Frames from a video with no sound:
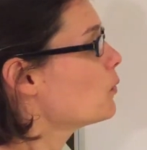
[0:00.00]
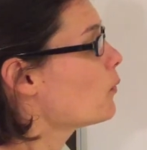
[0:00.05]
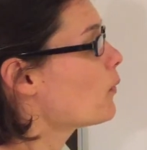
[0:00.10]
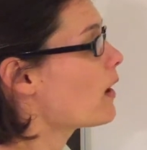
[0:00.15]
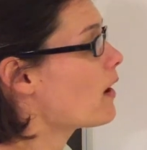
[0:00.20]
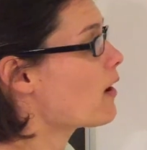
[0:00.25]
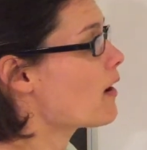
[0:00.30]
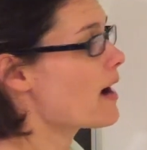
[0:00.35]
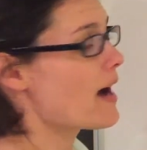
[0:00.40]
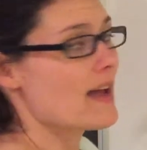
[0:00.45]

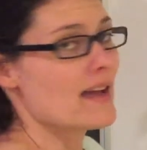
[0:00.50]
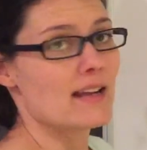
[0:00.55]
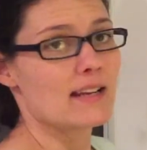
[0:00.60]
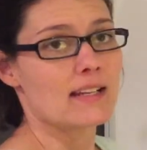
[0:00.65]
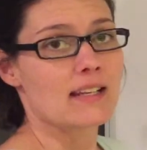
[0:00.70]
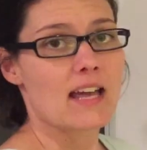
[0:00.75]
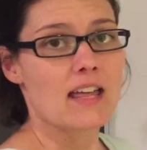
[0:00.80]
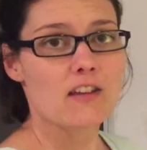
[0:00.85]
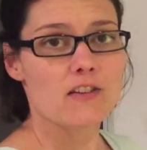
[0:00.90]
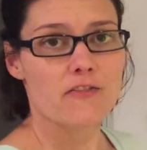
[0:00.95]
Well, in
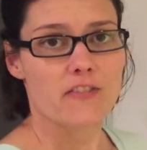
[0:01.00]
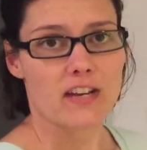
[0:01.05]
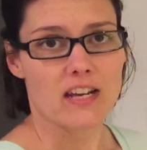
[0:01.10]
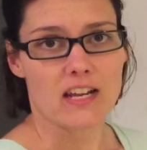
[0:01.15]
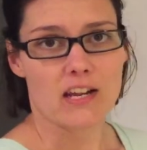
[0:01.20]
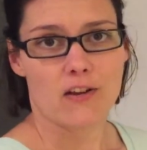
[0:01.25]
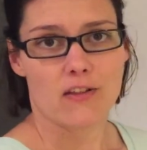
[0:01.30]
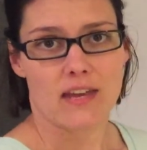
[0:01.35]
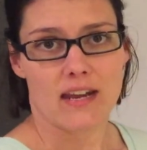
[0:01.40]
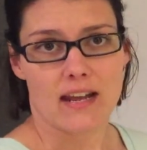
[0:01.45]
another
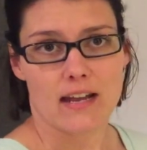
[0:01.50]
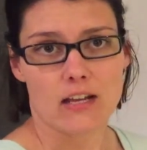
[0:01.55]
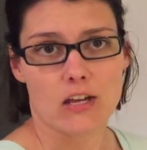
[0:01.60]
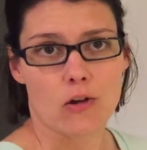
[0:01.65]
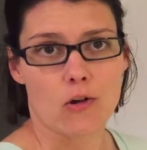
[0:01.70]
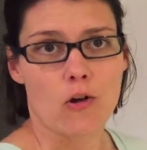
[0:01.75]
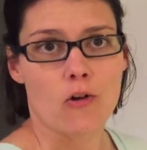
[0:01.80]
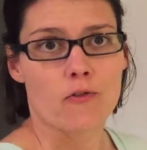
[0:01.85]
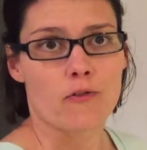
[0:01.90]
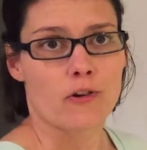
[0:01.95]
video that I
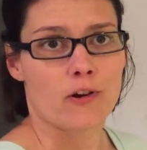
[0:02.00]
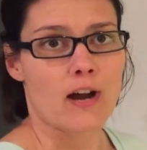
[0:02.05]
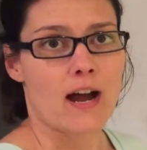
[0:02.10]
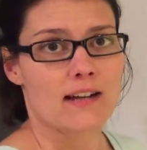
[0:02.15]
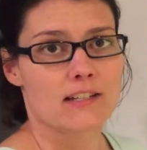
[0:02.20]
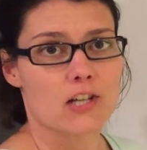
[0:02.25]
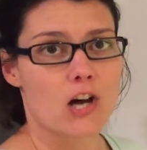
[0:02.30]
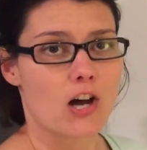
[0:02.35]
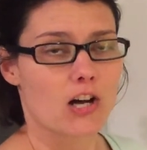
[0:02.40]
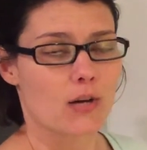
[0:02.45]
go over,
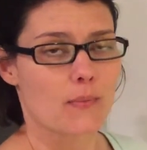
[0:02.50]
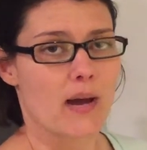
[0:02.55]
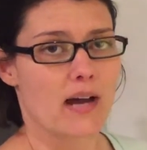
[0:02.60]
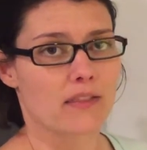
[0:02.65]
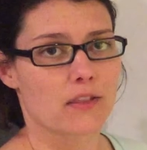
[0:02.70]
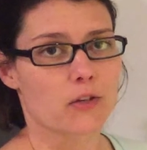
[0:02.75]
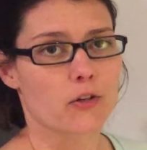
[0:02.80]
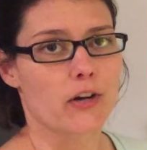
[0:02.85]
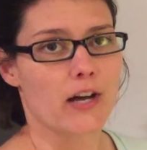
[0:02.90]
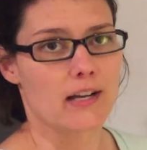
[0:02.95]
I talk
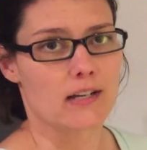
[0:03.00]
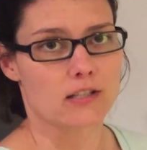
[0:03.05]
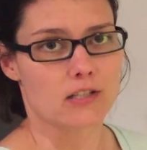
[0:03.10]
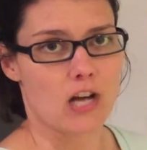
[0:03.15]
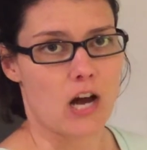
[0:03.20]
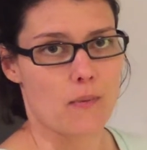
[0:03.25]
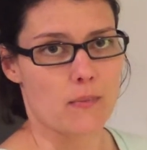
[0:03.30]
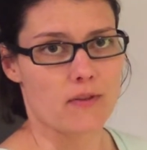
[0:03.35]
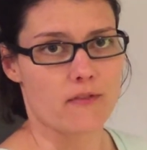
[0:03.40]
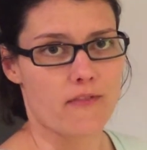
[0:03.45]
about the greatest
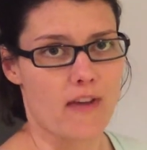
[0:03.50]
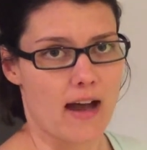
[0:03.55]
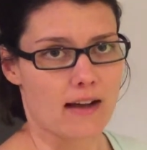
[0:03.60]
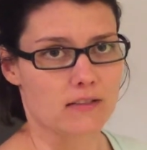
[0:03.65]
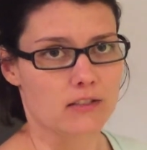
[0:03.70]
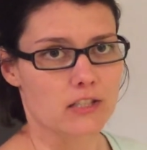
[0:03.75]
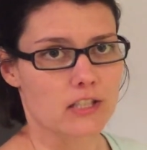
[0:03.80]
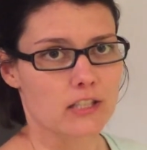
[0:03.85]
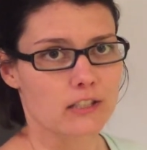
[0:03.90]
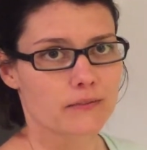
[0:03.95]
common
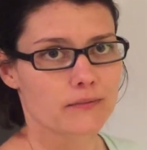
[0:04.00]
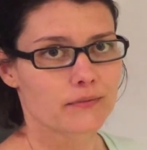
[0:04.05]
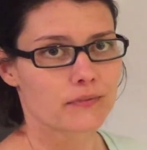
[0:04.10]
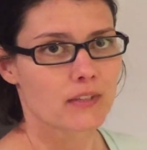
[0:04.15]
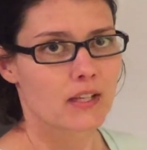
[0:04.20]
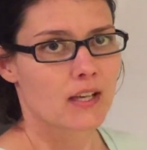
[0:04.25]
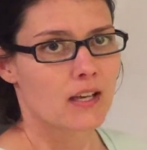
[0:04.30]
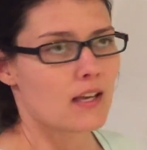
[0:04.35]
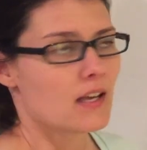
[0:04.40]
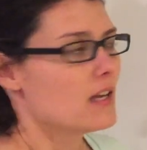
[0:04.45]
factor.
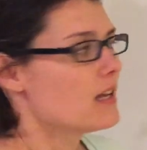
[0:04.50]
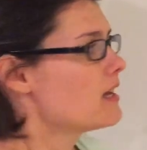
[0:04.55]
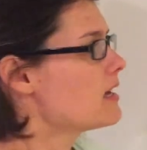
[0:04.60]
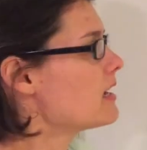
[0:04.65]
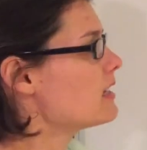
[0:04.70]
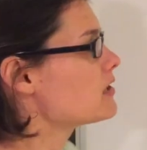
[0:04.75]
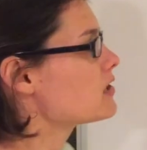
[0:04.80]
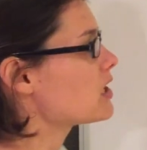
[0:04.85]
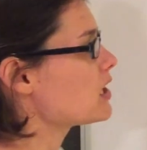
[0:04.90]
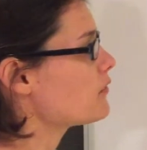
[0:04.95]

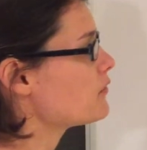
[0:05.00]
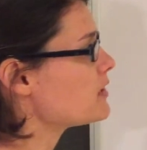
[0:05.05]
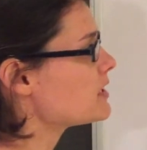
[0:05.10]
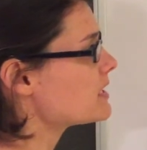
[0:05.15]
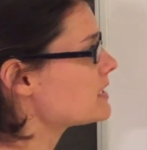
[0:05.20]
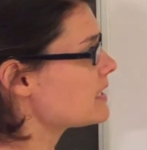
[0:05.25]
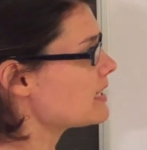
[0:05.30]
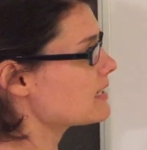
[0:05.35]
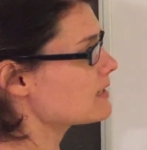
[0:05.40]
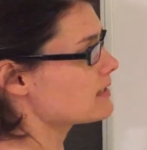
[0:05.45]
And so if you
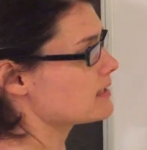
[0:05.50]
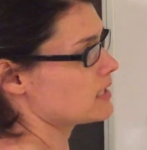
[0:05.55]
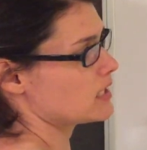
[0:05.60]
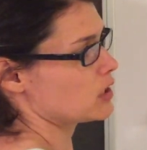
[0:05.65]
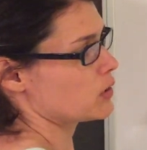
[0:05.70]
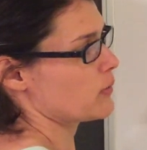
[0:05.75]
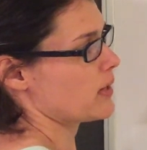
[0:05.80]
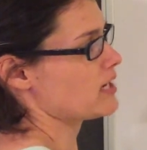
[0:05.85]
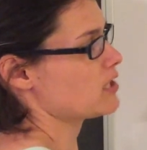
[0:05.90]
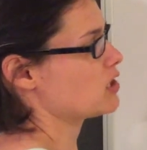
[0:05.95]
see a
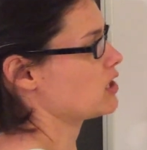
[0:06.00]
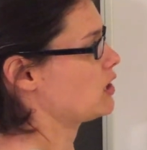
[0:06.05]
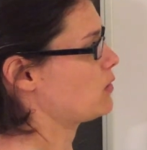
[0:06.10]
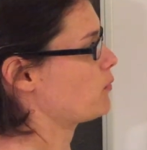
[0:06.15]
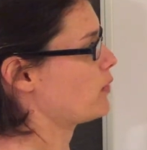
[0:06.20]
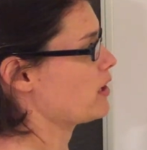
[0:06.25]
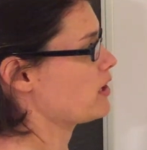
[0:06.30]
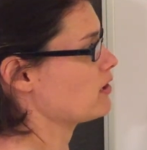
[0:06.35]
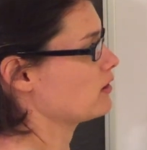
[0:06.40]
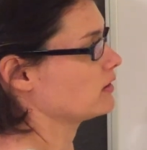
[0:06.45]

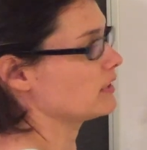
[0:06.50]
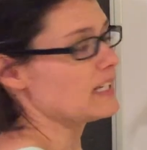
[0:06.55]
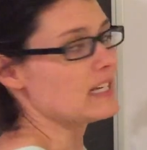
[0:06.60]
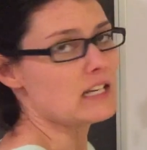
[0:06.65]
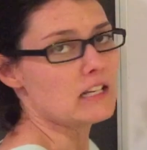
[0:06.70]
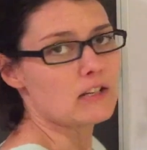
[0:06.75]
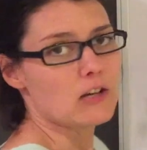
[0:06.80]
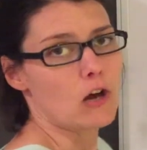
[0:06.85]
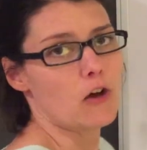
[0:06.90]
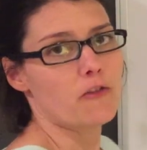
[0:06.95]
situation where your
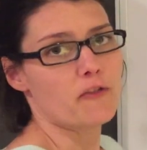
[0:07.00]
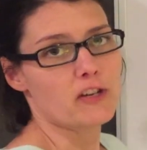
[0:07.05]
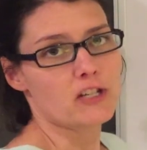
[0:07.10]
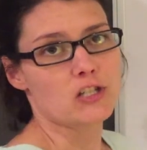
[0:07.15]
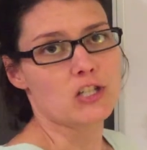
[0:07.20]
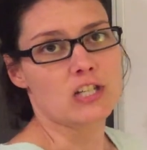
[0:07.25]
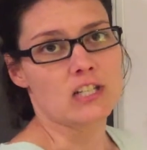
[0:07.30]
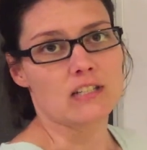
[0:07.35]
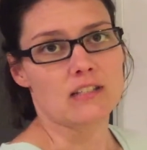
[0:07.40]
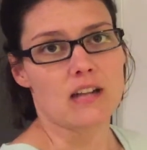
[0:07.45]
leading
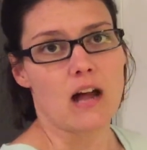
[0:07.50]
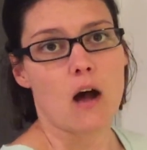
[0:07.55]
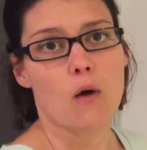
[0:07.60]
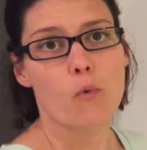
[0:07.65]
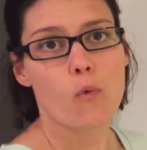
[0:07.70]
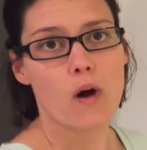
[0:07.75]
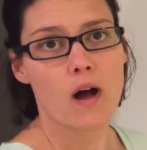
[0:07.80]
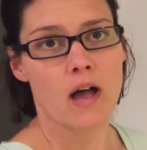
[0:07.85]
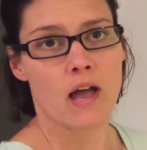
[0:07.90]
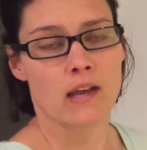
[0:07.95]
coefficient is
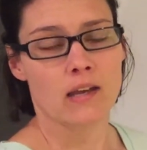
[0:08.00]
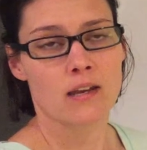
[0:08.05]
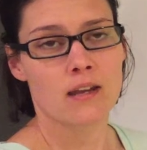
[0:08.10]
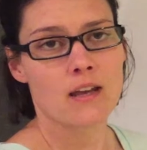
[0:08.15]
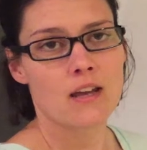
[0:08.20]
not 1,